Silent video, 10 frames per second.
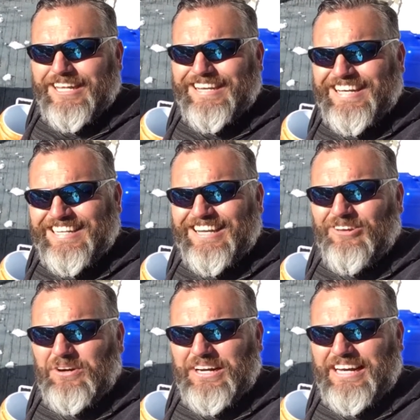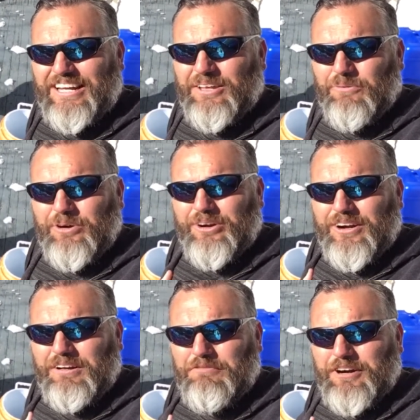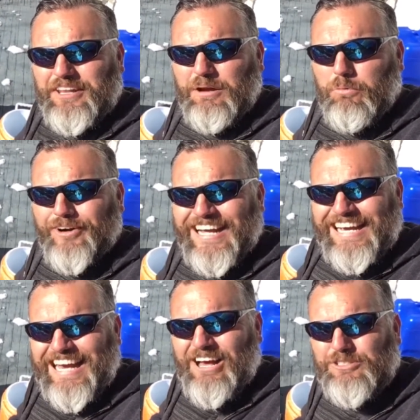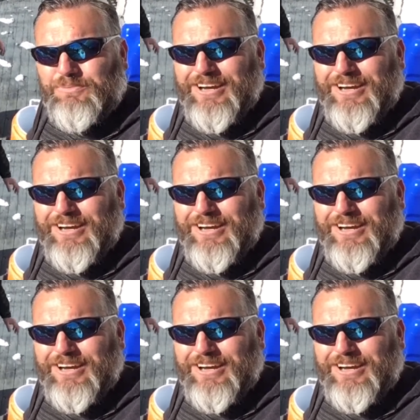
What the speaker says: didn't need to do it now that we're finding that we're at 8 gallons,